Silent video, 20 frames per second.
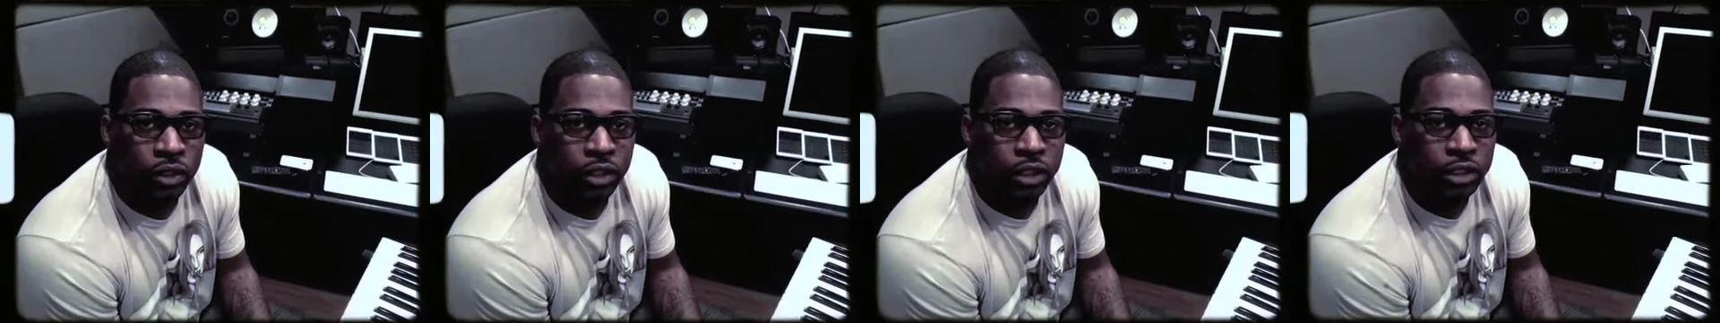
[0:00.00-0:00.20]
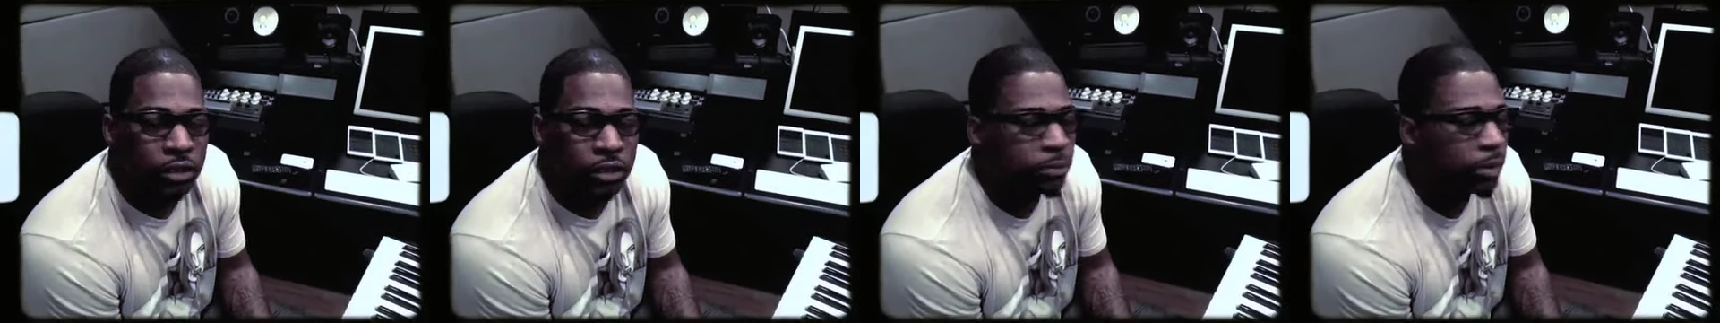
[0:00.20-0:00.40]

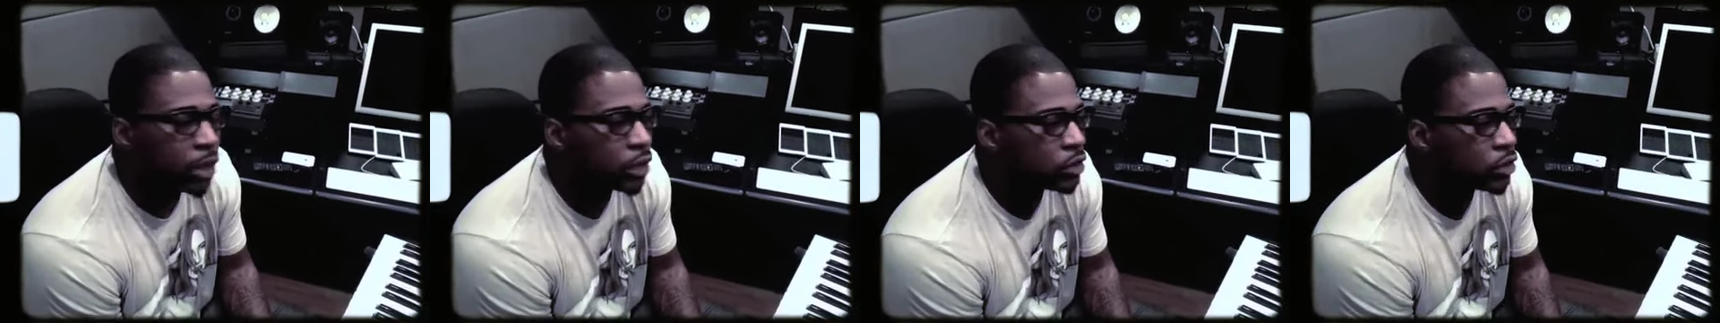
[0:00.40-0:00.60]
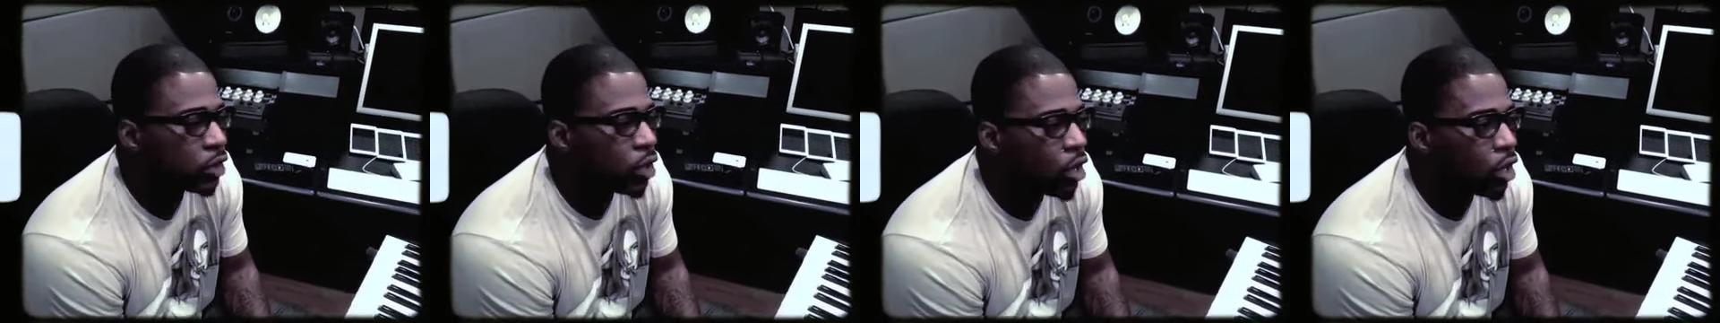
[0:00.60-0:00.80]
It's
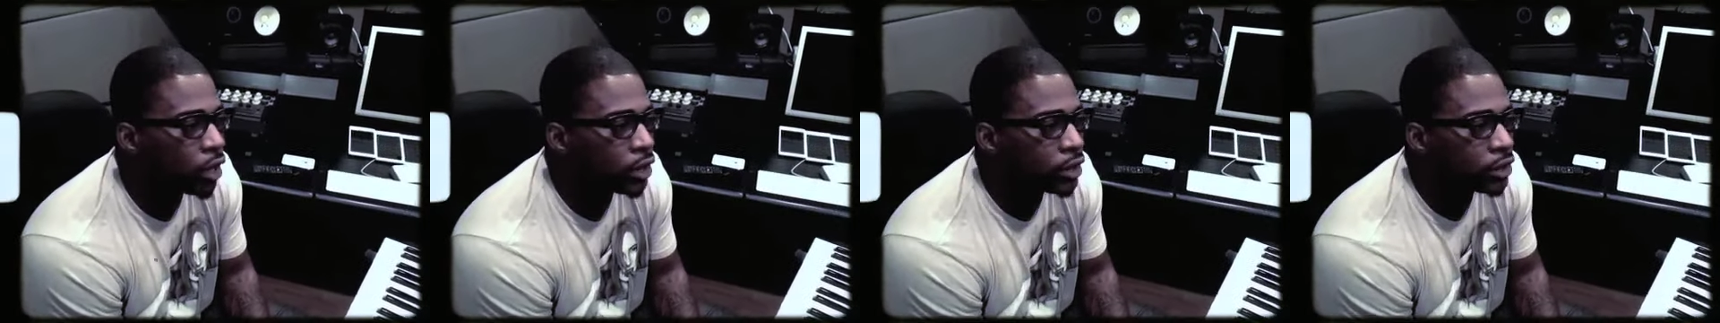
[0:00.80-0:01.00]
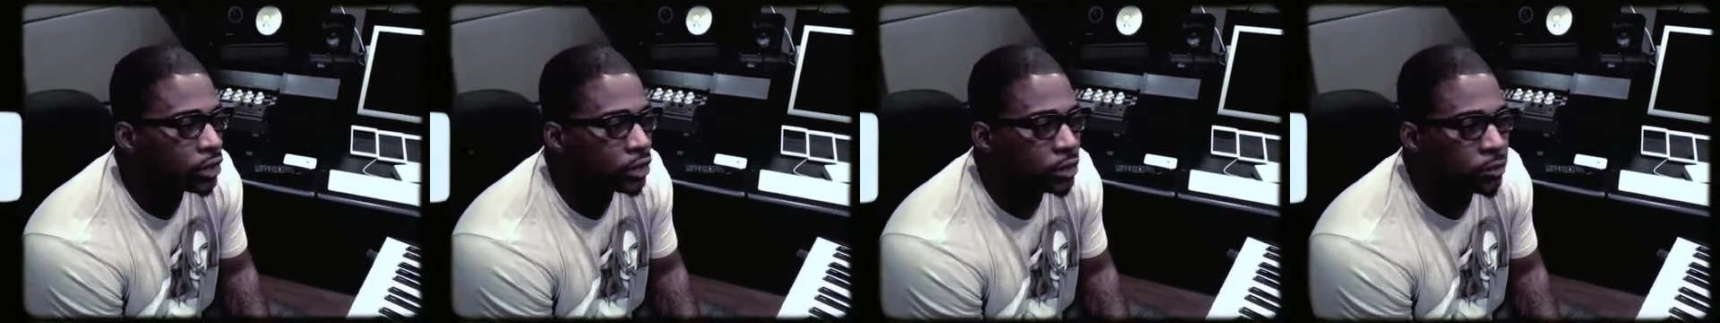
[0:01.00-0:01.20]
about the
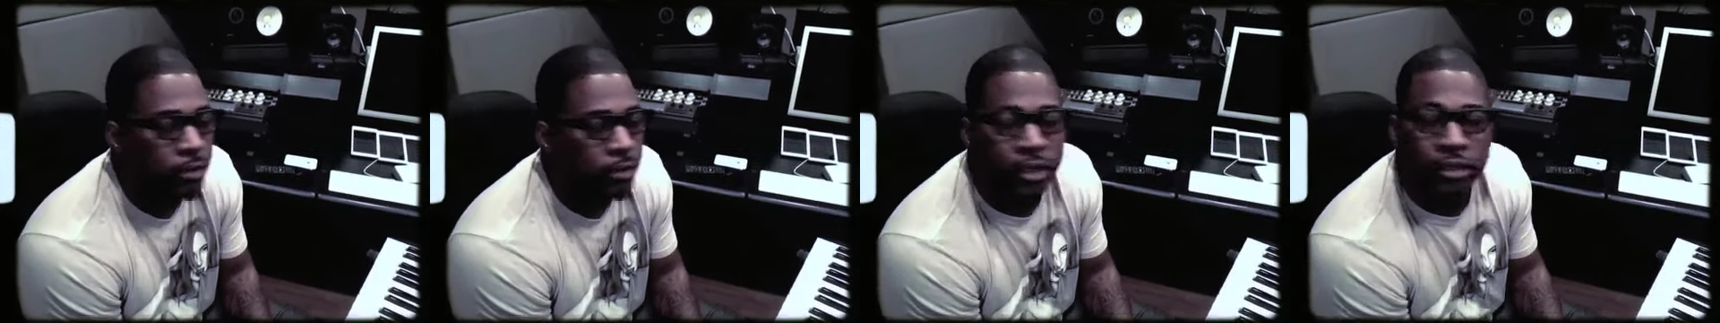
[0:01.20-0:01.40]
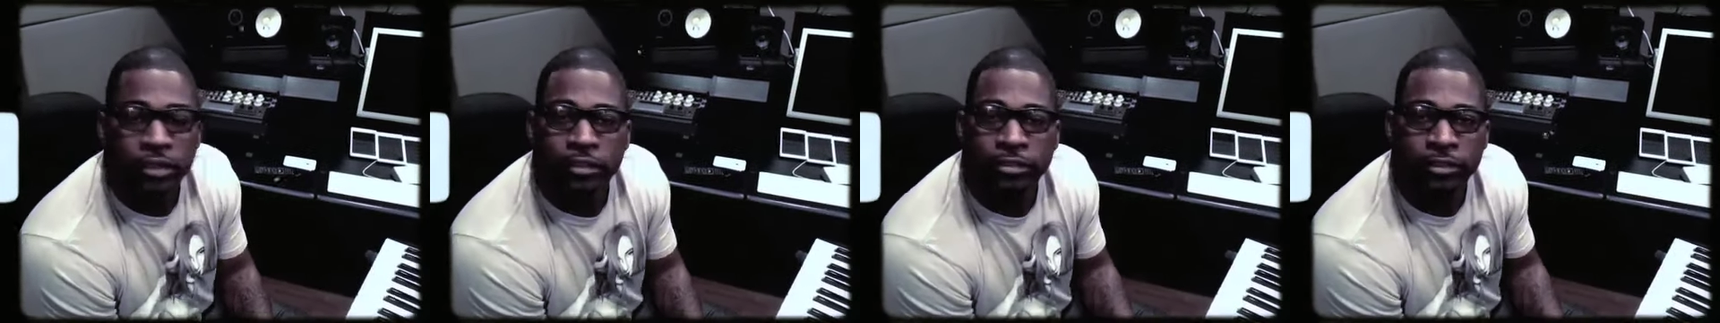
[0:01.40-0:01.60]
artists and
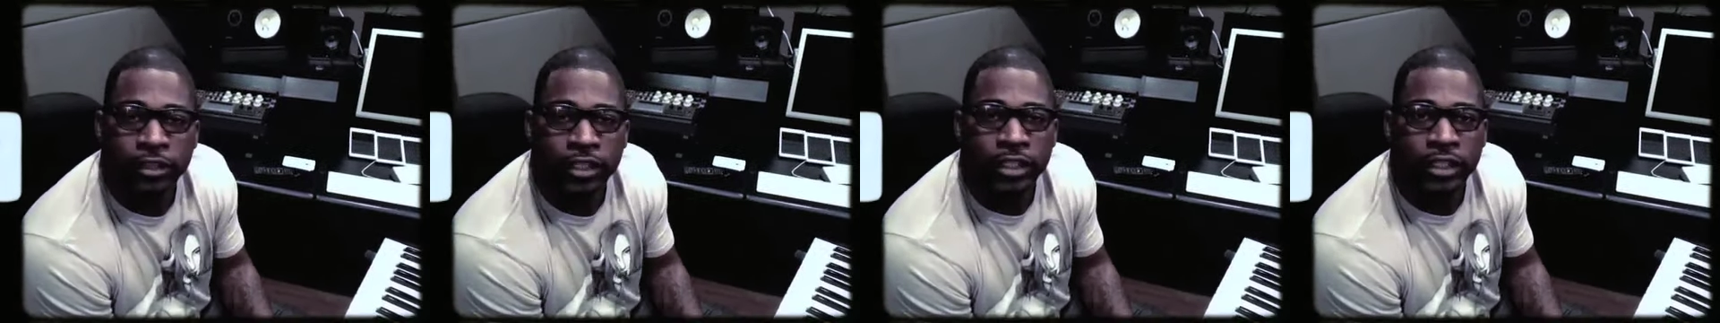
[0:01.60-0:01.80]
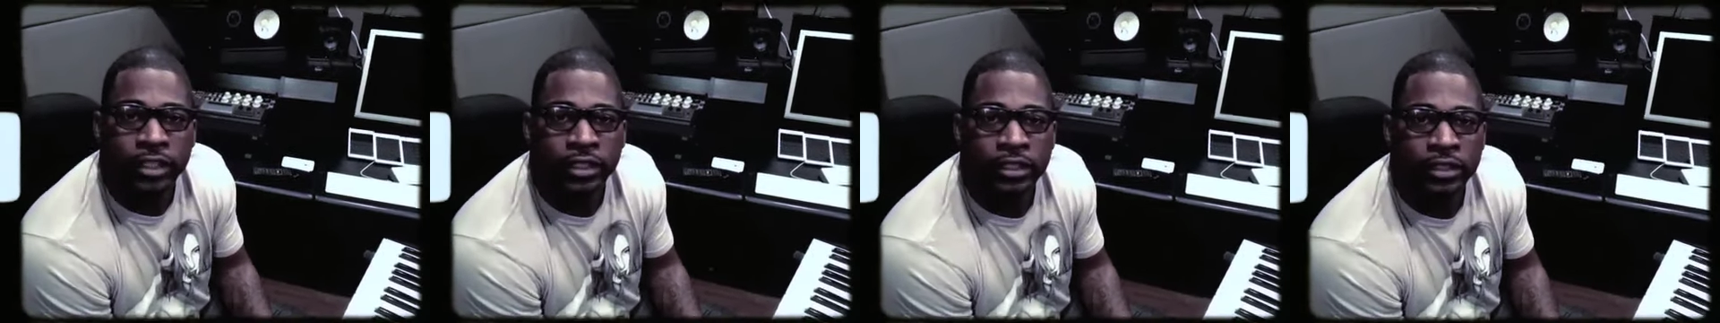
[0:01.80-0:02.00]
about the fans.